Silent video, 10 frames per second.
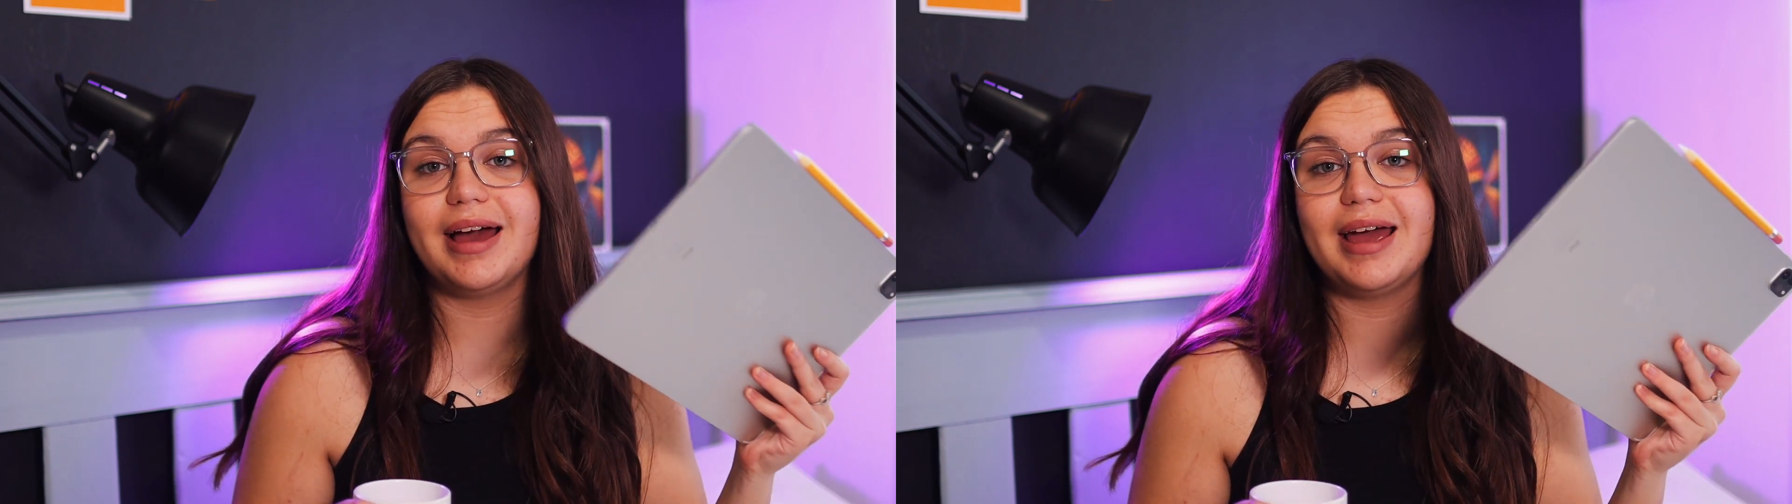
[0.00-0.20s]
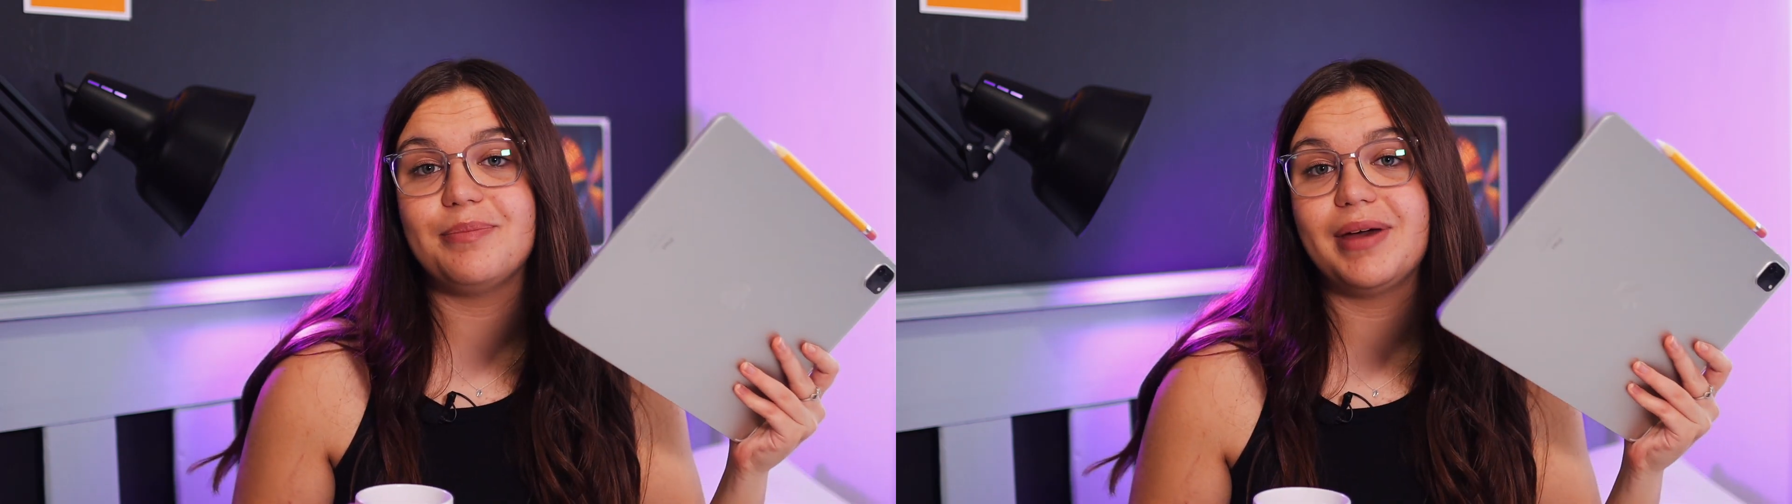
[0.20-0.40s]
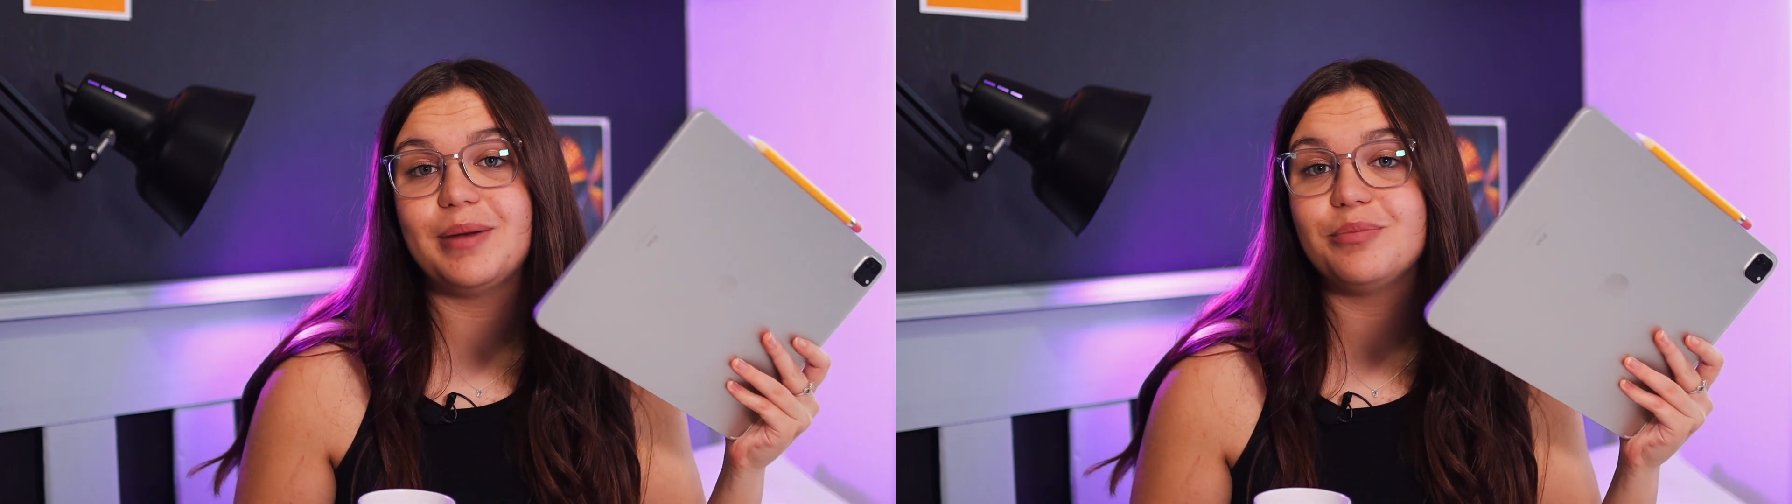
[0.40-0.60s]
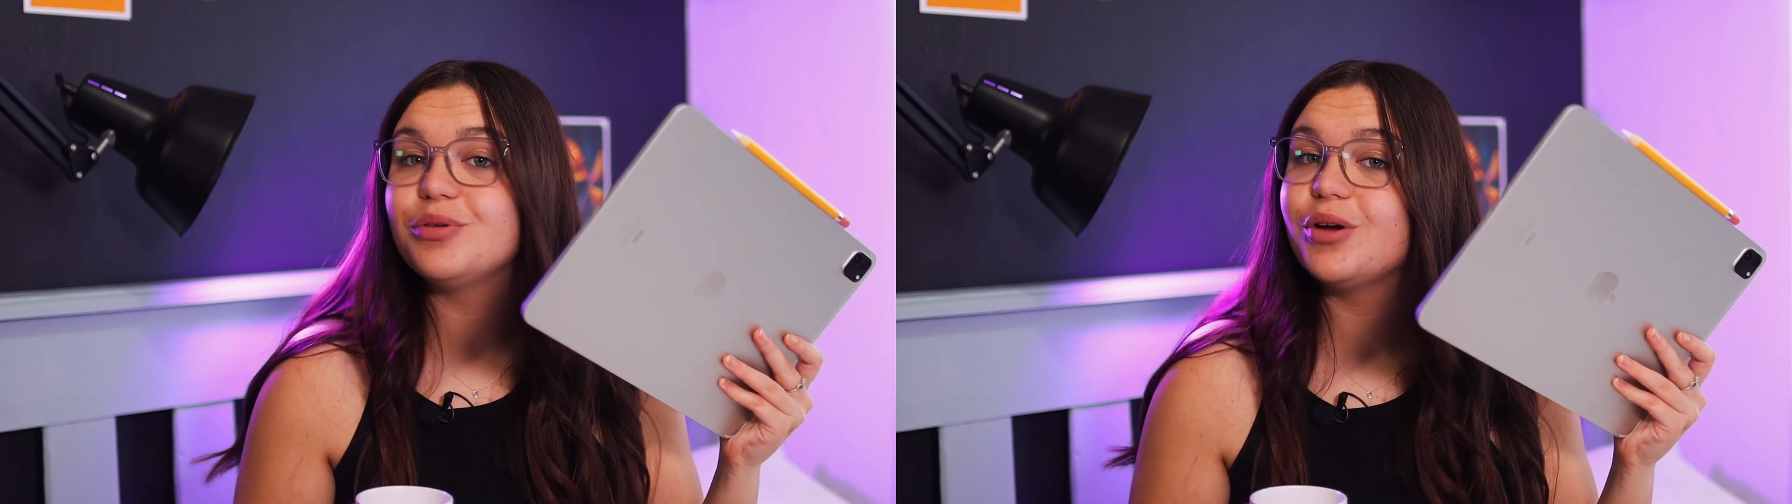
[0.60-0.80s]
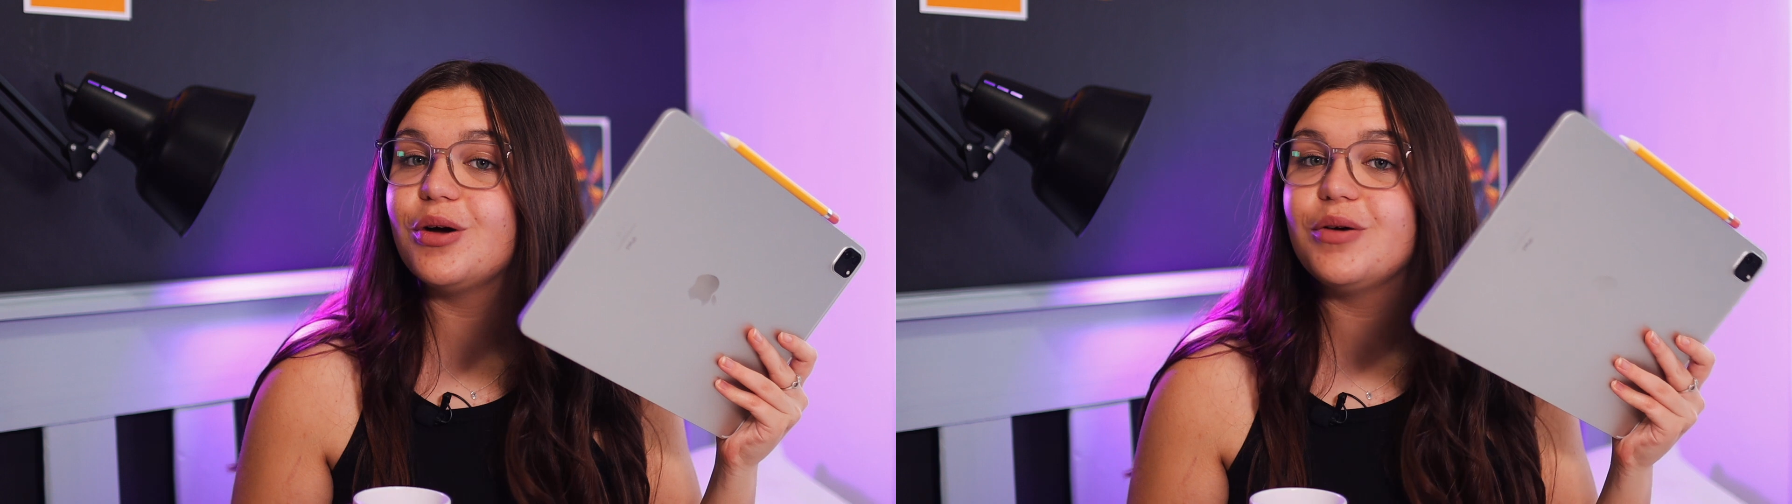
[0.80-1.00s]
iPad
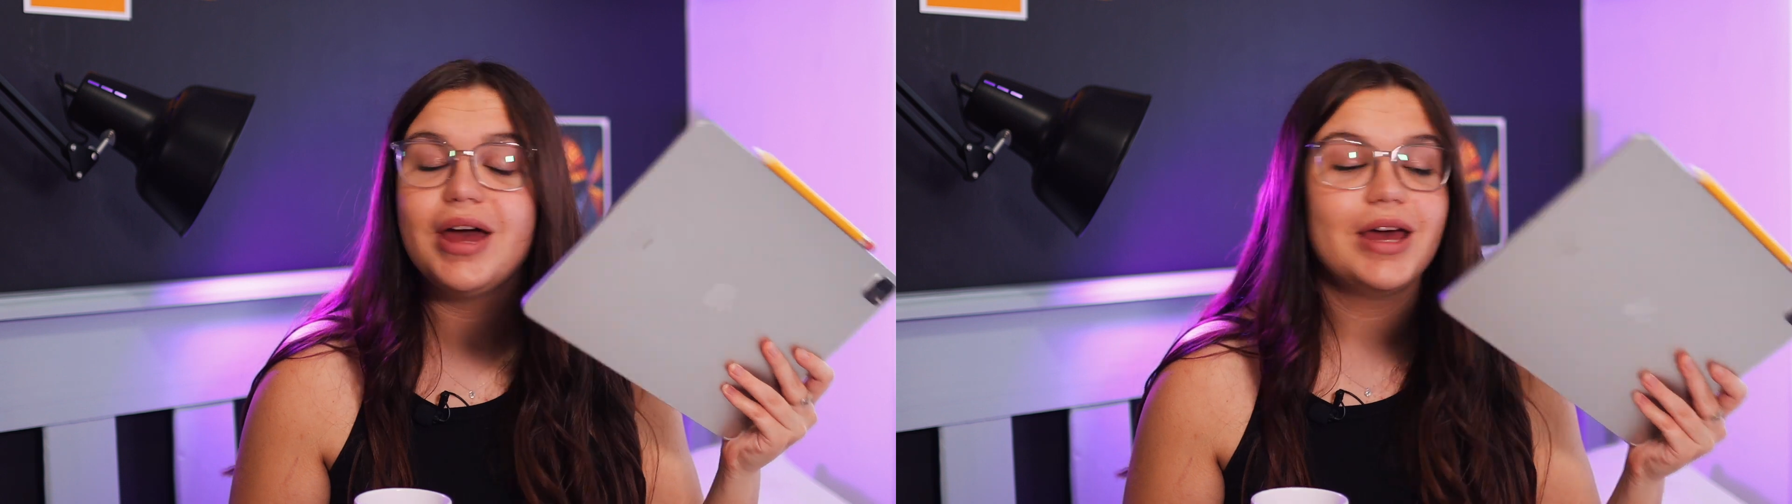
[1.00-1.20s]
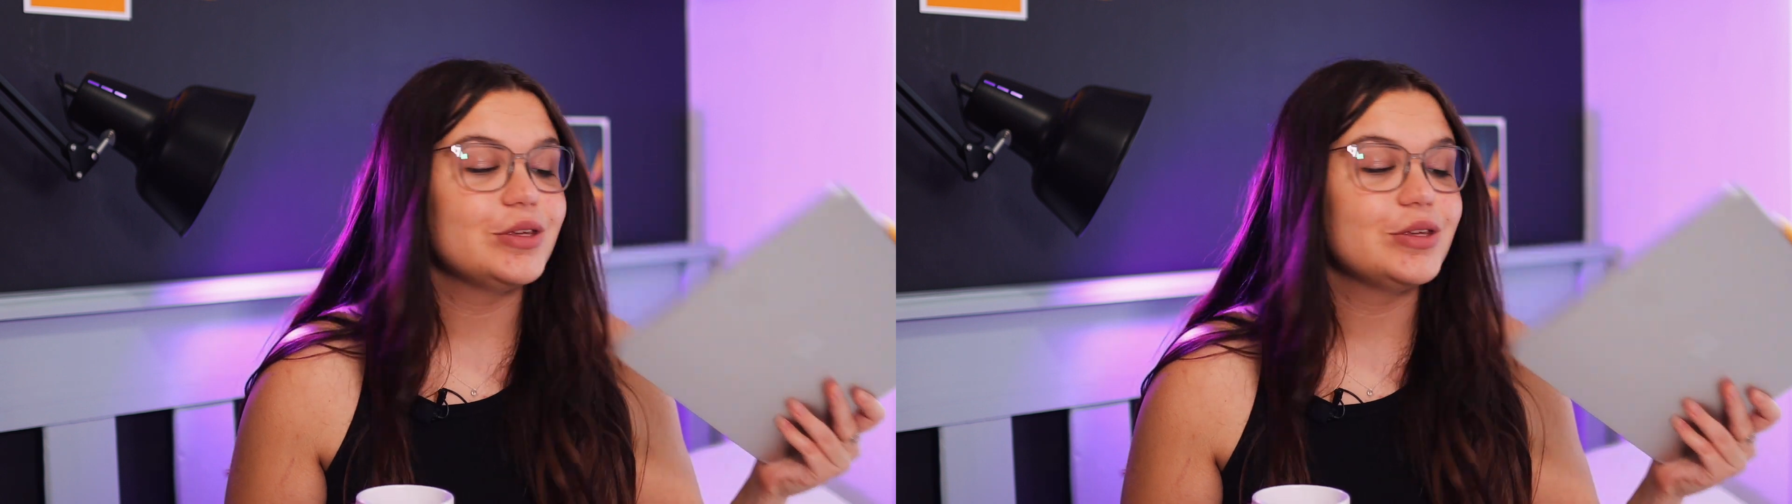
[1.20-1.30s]
Pro.